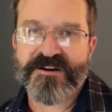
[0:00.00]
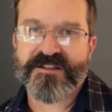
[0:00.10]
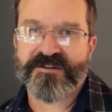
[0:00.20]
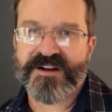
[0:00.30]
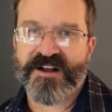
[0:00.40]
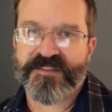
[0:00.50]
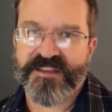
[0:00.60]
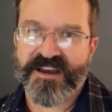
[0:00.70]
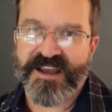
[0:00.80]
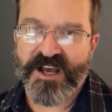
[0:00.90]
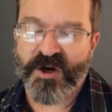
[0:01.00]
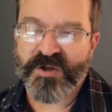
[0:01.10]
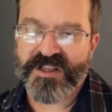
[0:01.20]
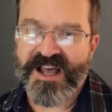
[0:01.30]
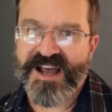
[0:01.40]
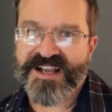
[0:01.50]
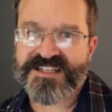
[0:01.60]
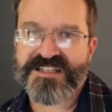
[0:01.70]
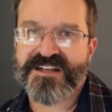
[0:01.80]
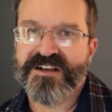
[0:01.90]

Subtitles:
They're not the L glass